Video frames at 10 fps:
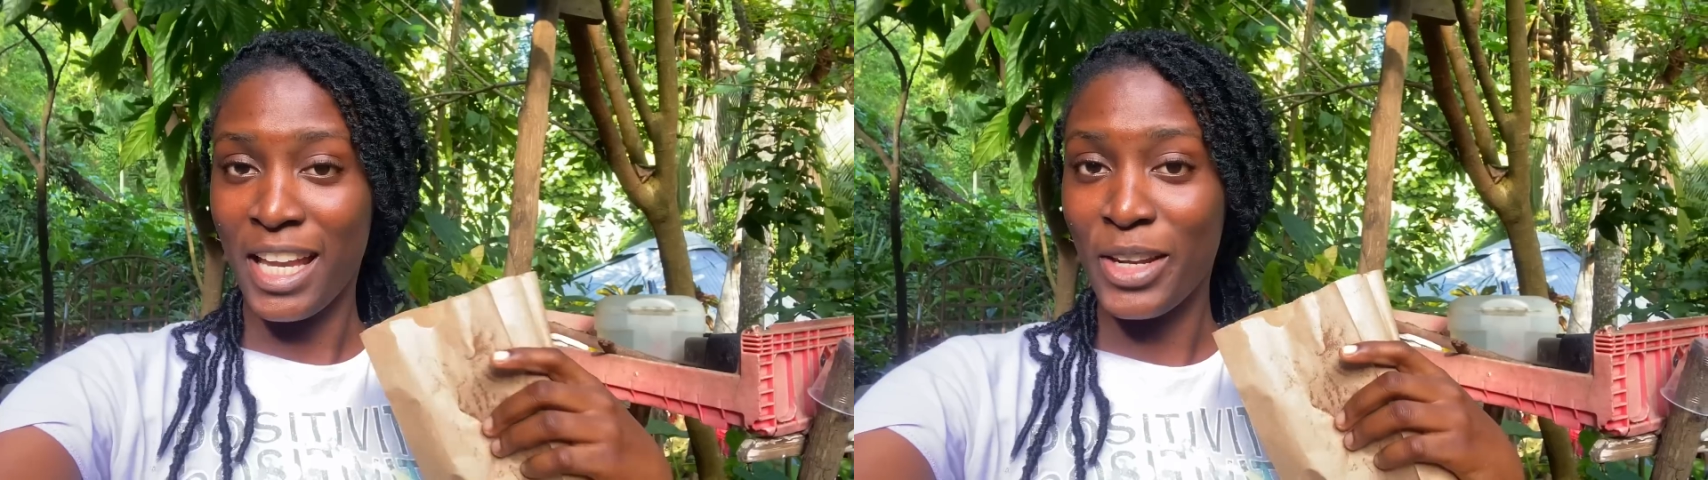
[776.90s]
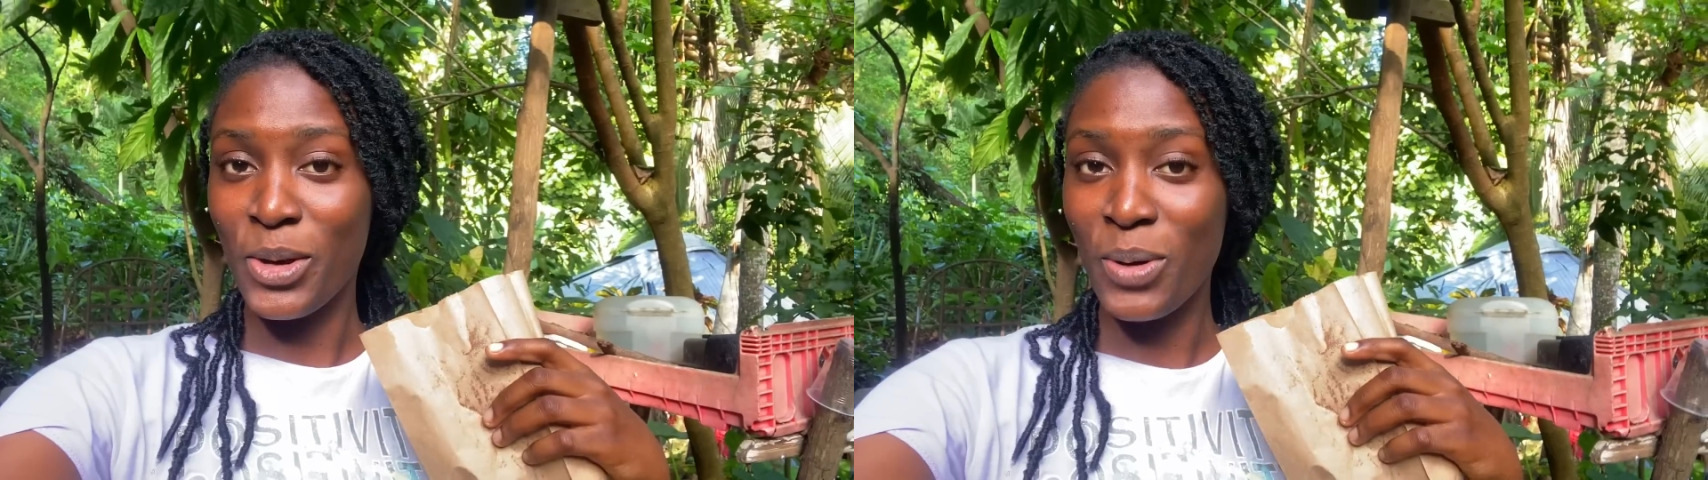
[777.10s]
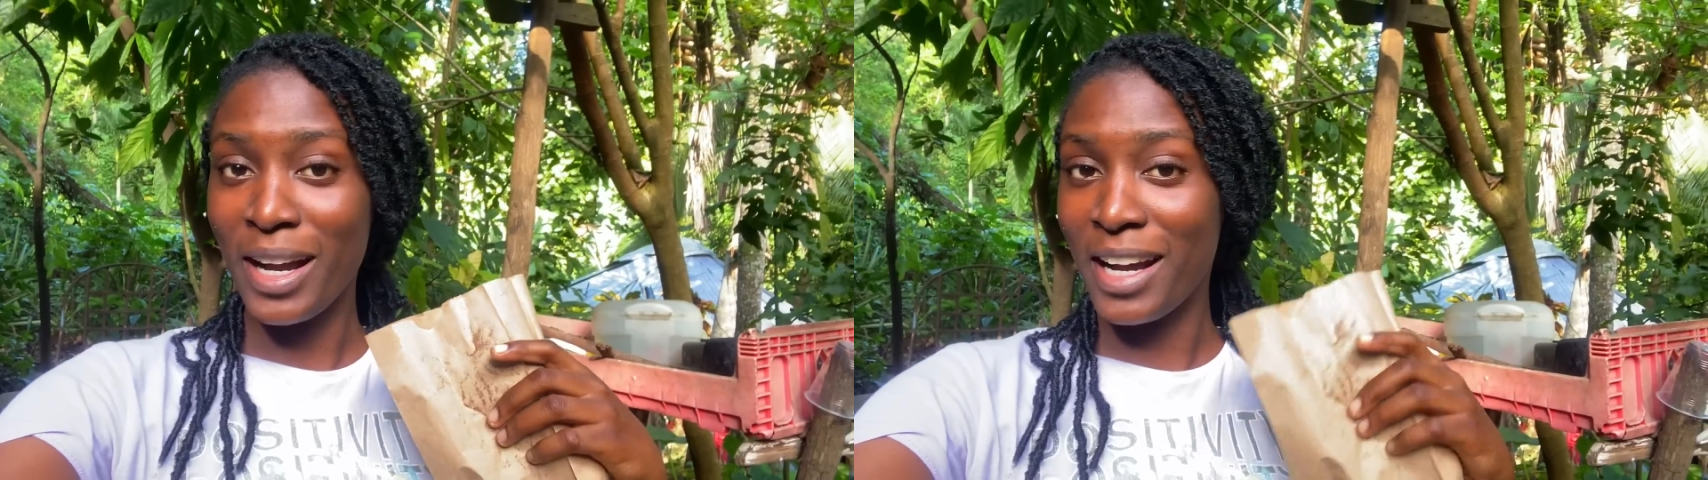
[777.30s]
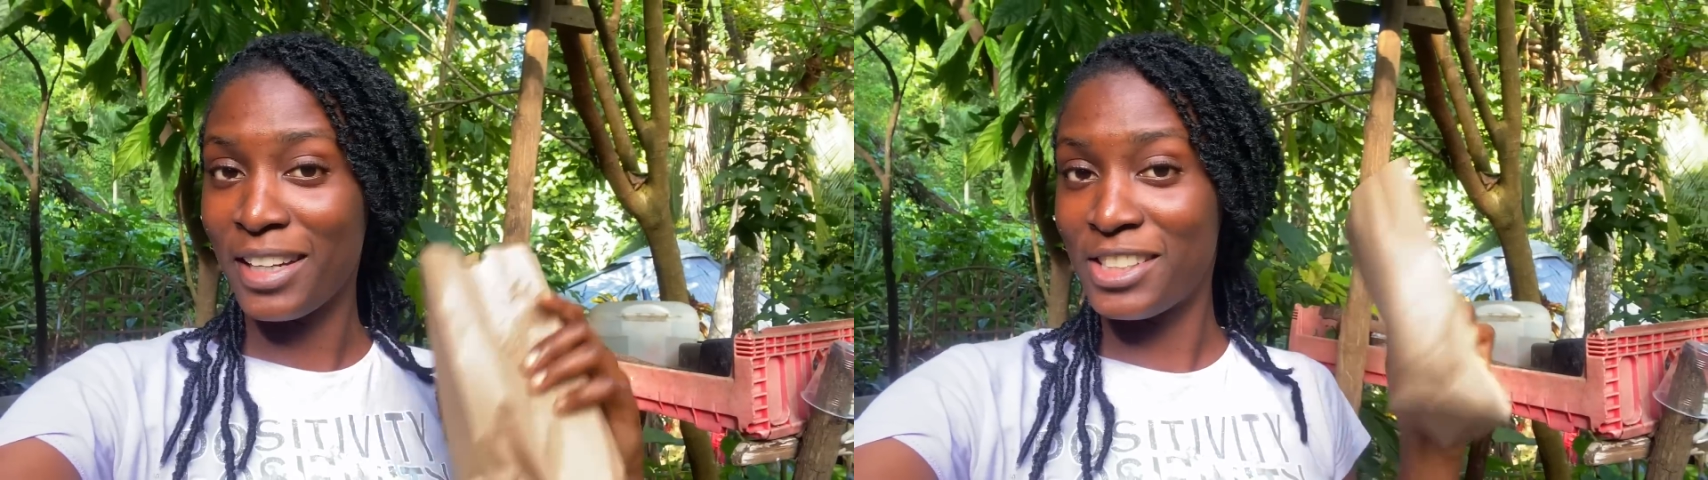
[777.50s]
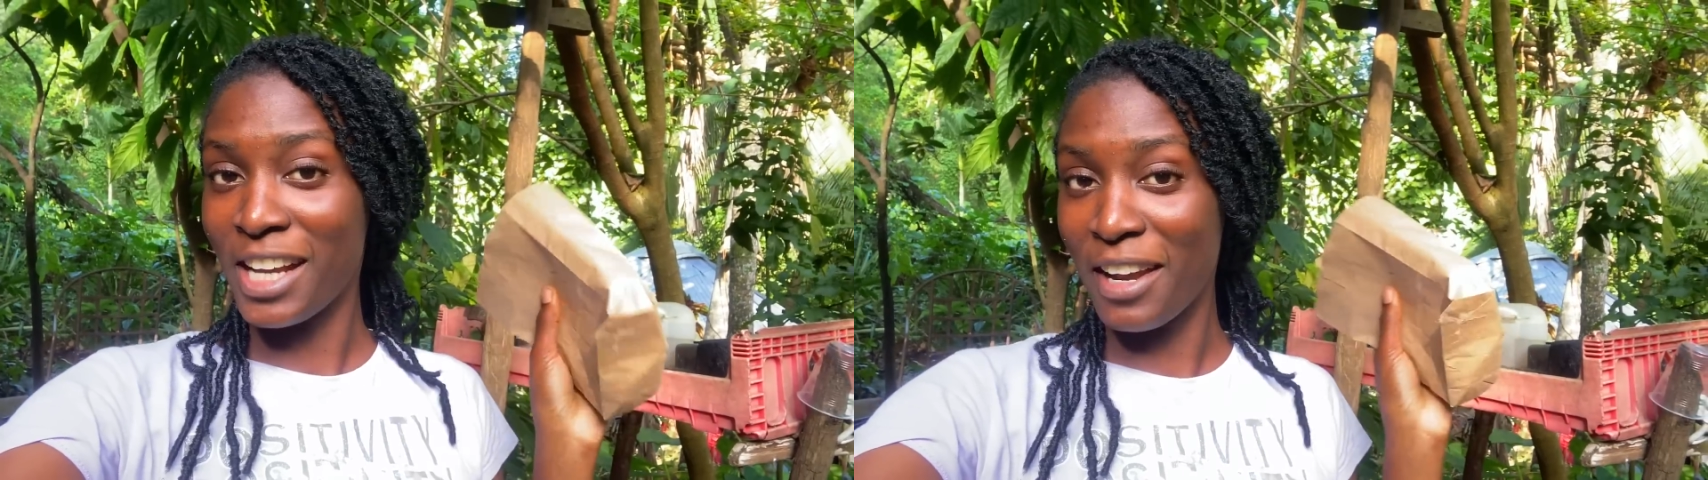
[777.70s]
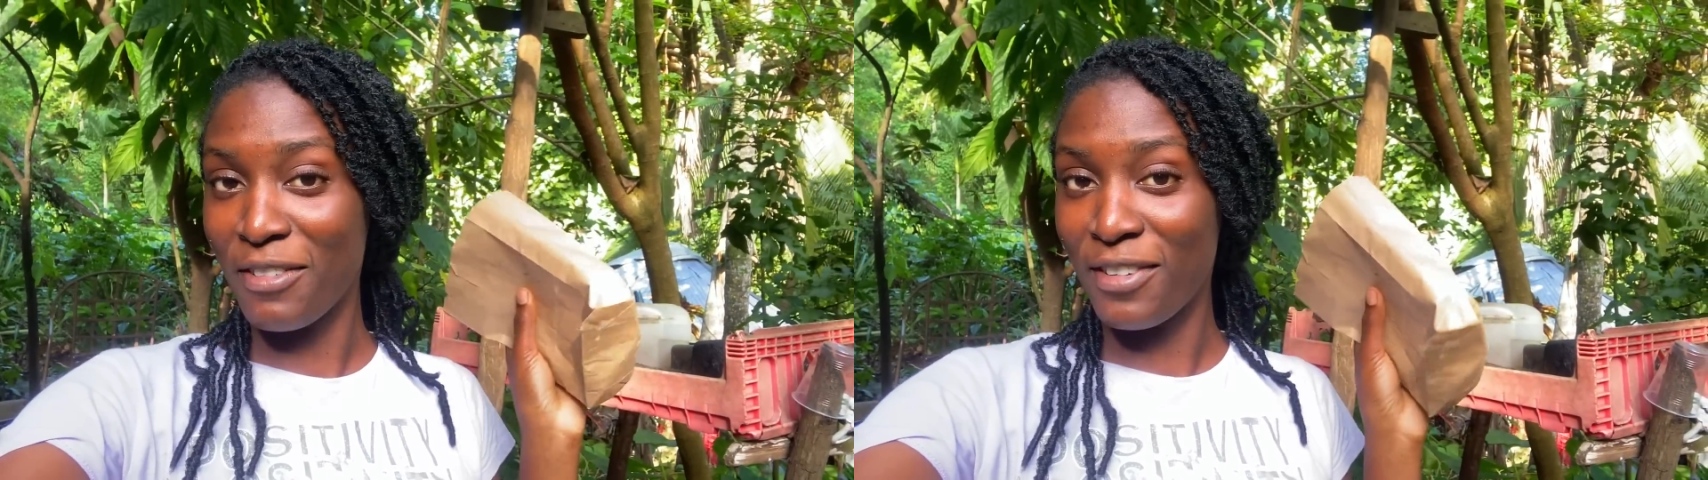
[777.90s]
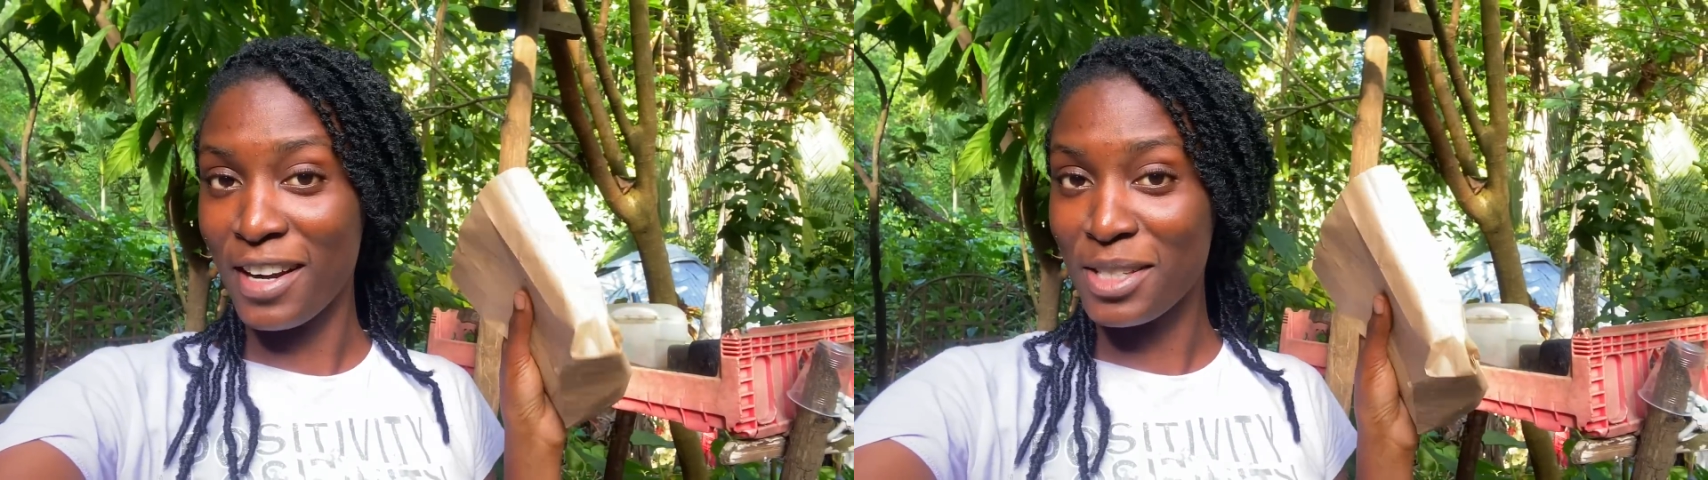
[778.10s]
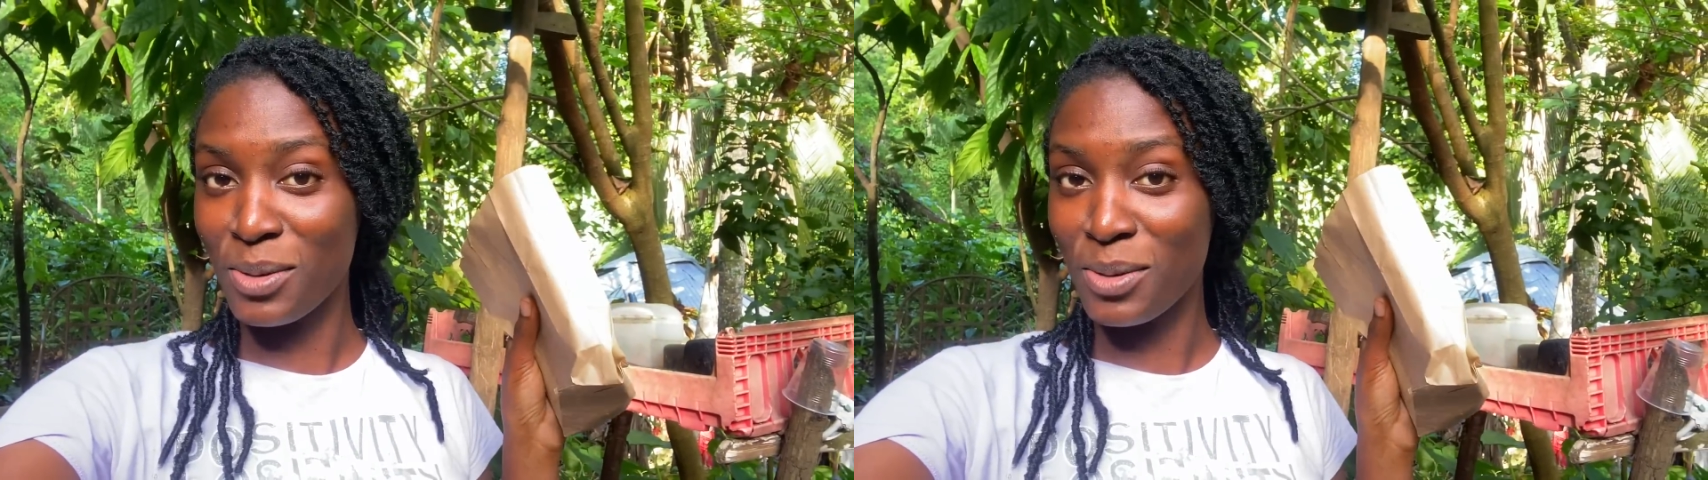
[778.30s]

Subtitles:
You know I gotta try the first